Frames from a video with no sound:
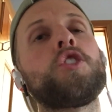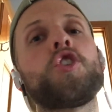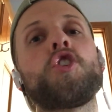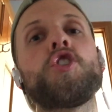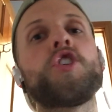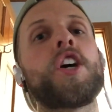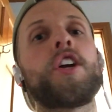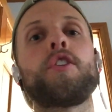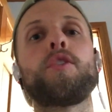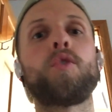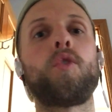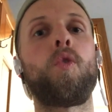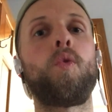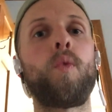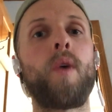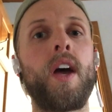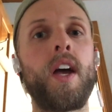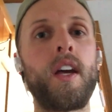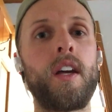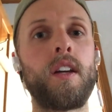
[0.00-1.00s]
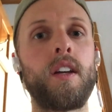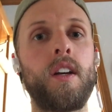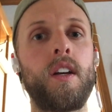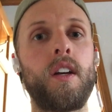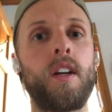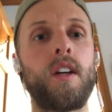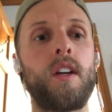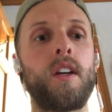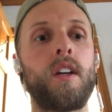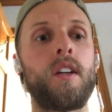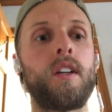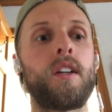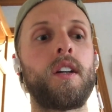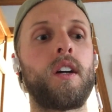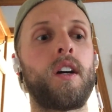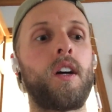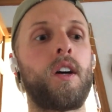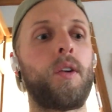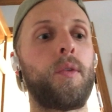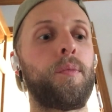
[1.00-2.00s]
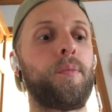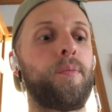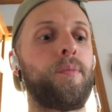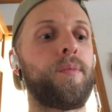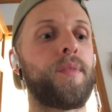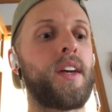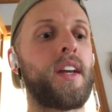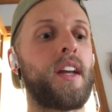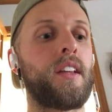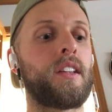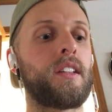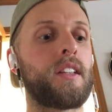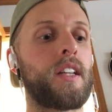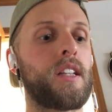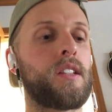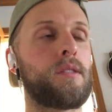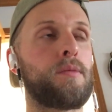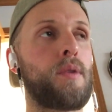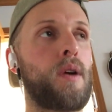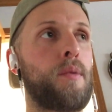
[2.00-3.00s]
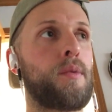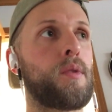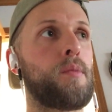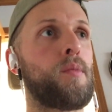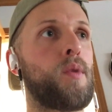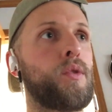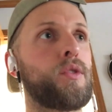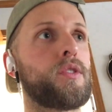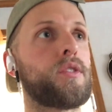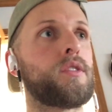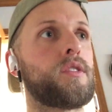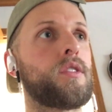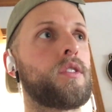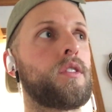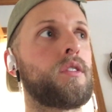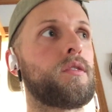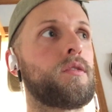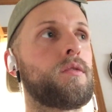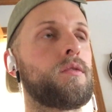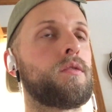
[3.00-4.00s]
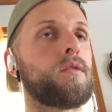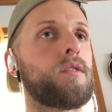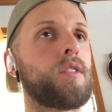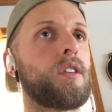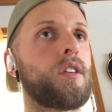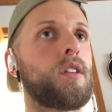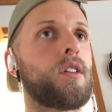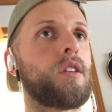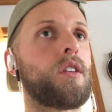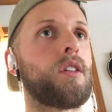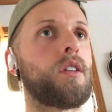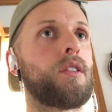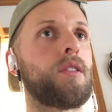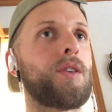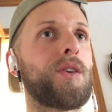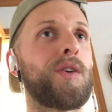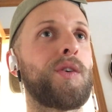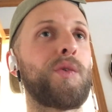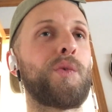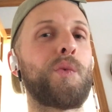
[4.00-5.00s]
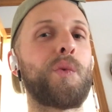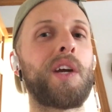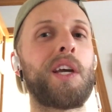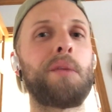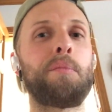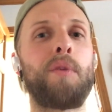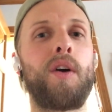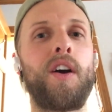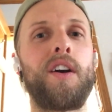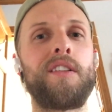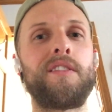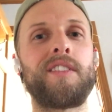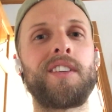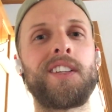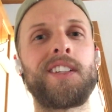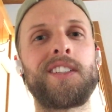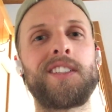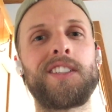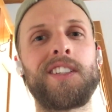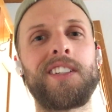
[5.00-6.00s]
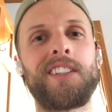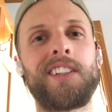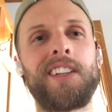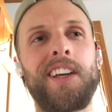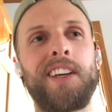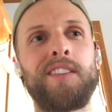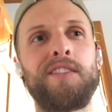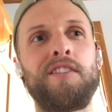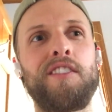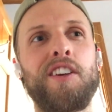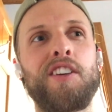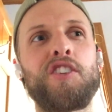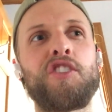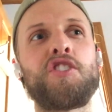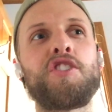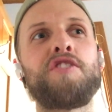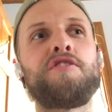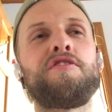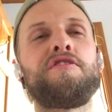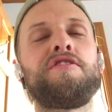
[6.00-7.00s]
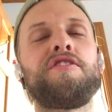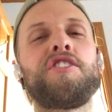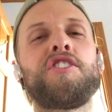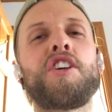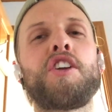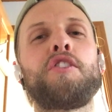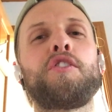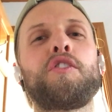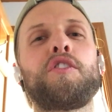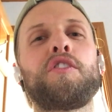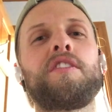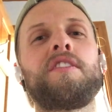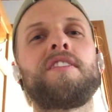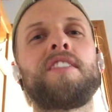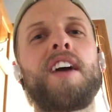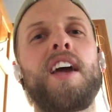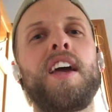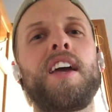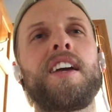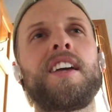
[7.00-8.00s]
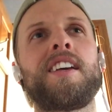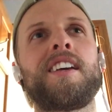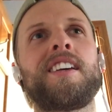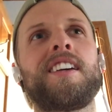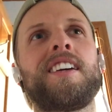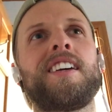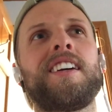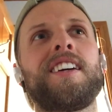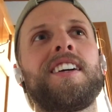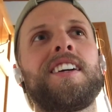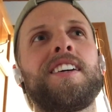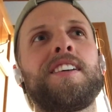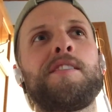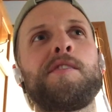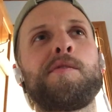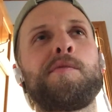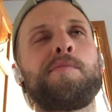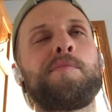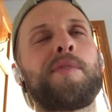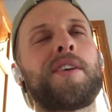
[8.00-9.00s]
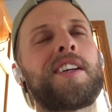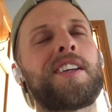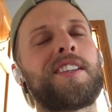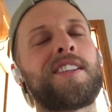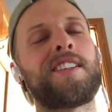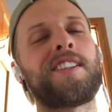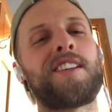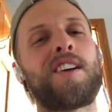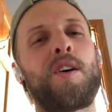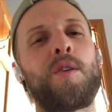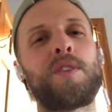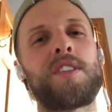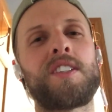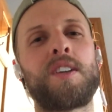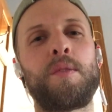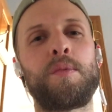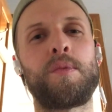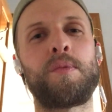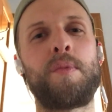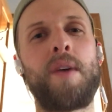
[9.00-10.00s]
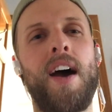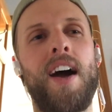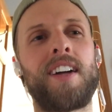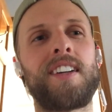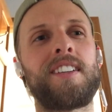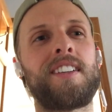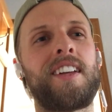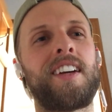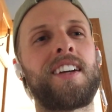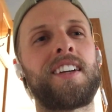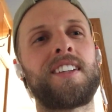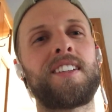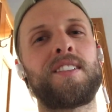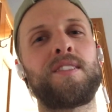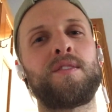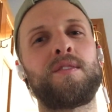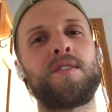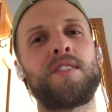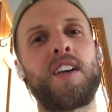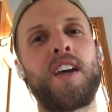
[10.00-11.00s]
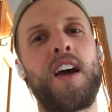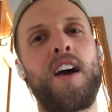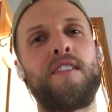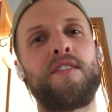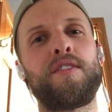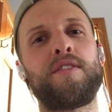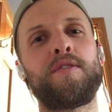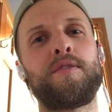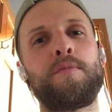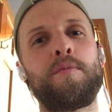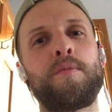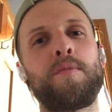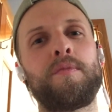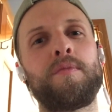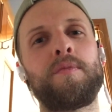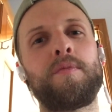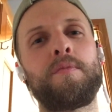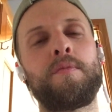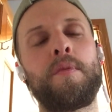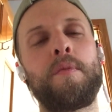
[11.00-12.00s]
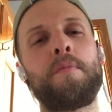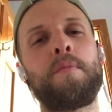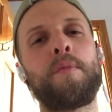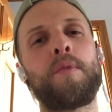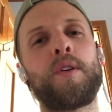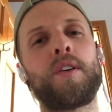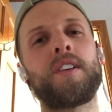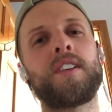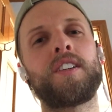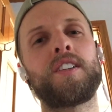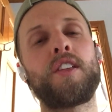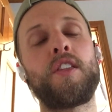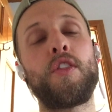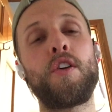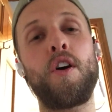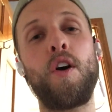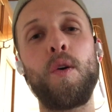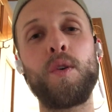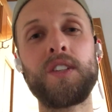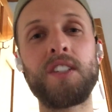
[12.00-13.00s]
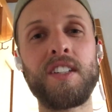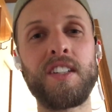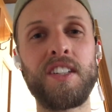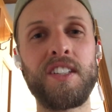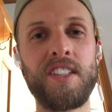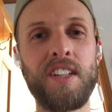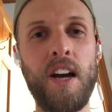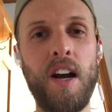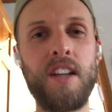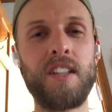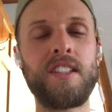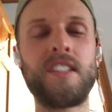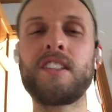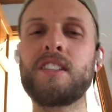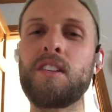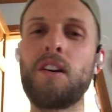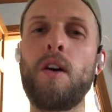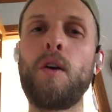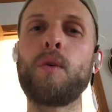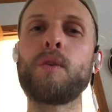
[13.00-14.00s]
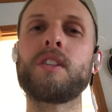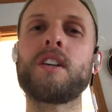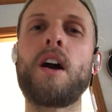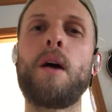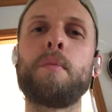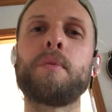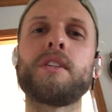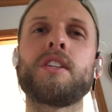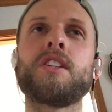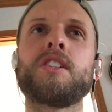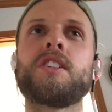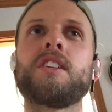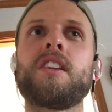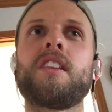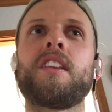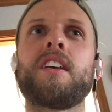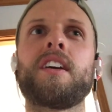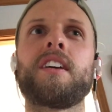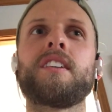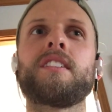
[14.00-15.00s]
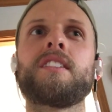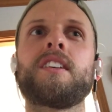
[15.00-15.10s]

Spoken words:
general way. And I think that's probably the most wicked part of it. It's just like very general and vague, but it always comes back to like they have, and they're always in this. It's this always competition thing.